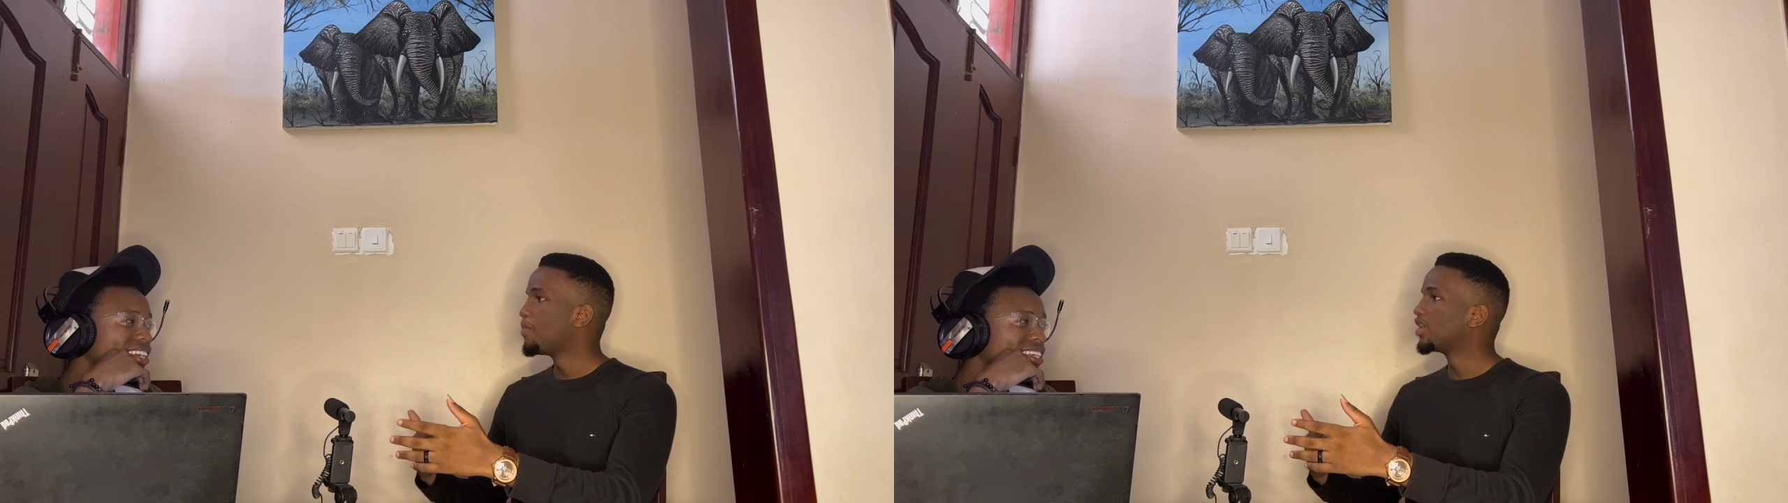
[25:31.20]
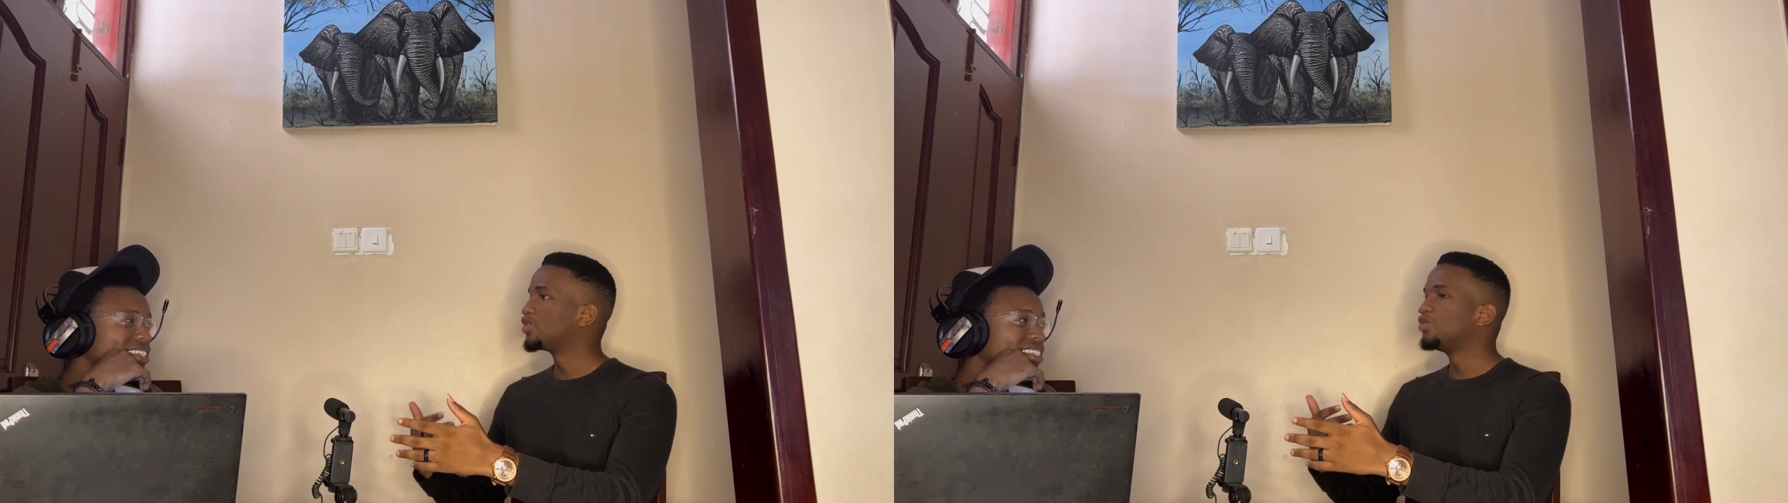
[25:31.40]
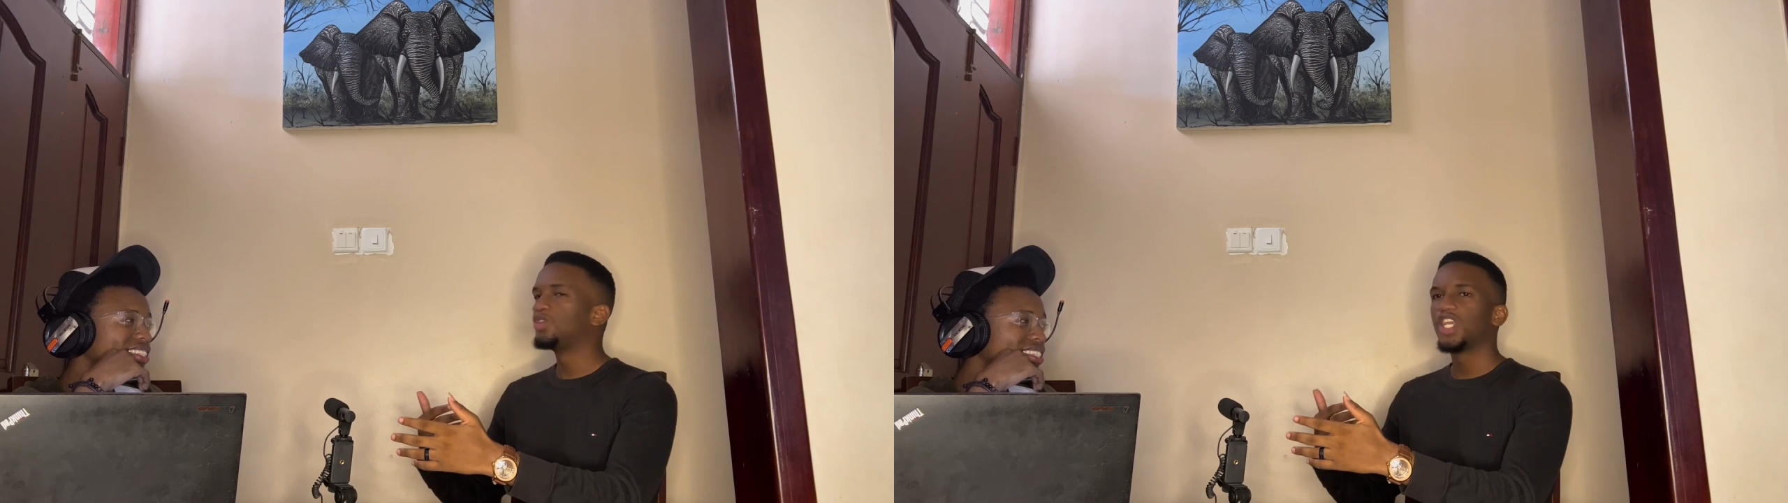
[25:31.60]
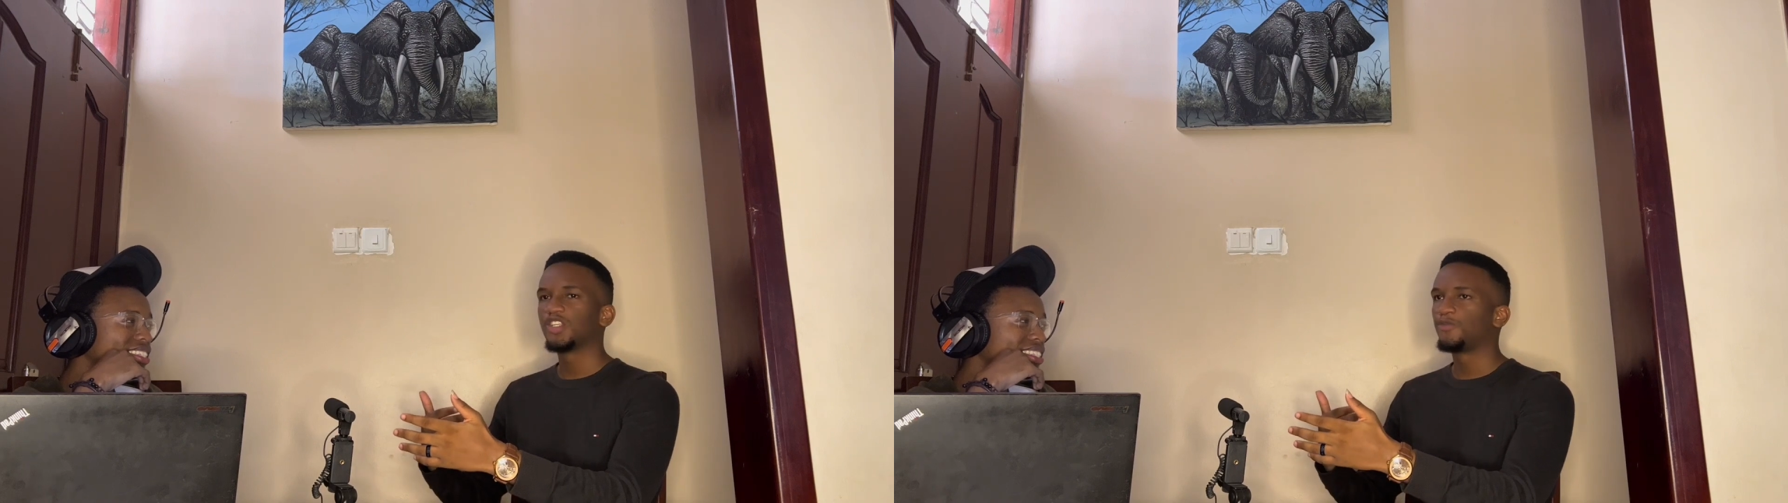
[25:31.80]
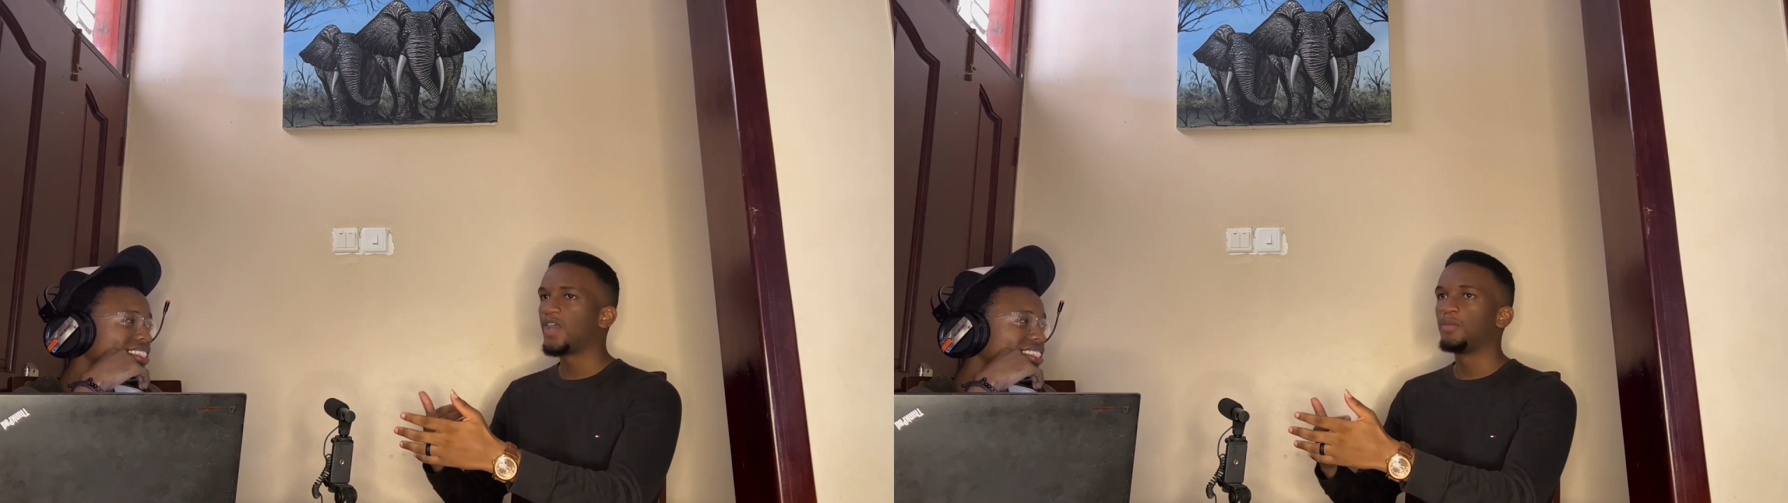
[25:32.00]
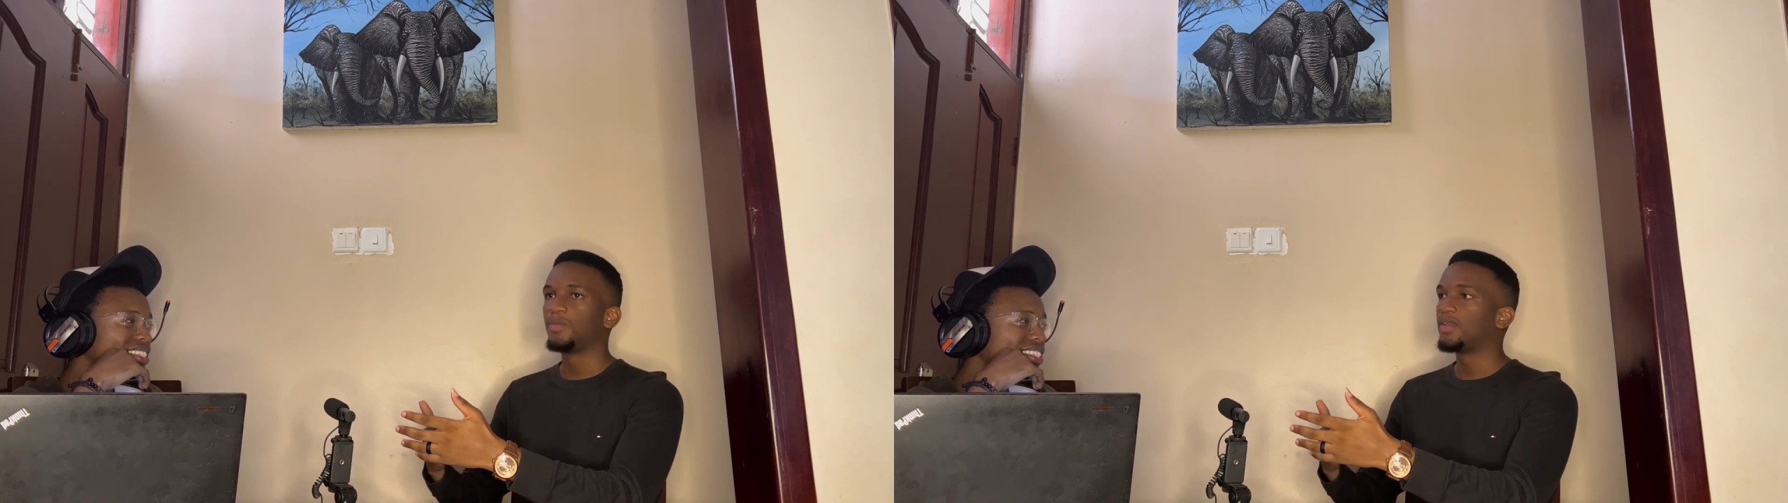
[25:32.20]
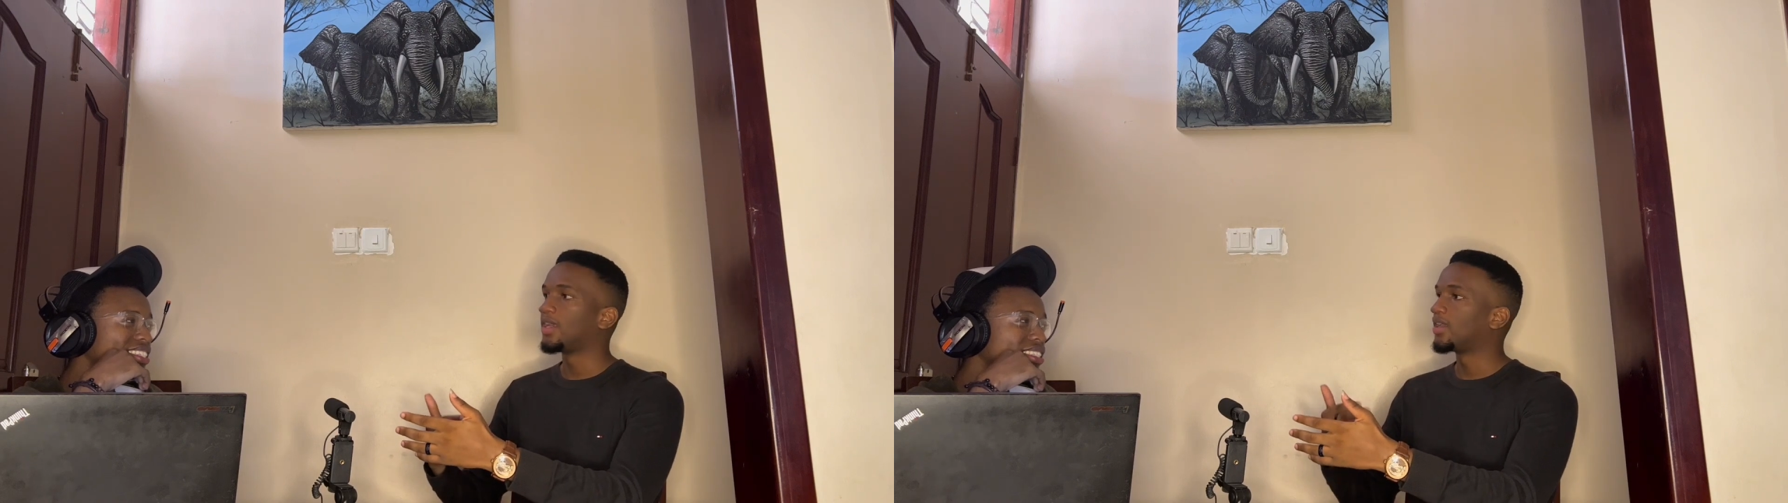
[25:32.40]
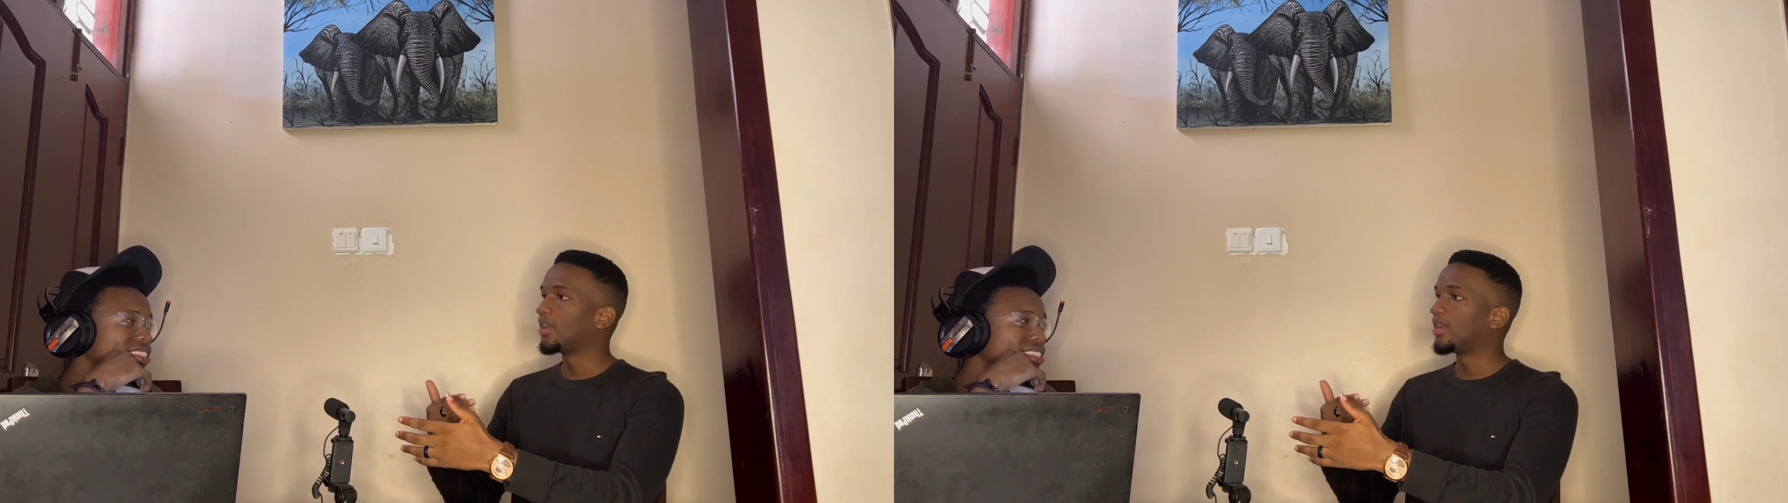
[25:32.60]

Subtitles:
But you just find maybe like a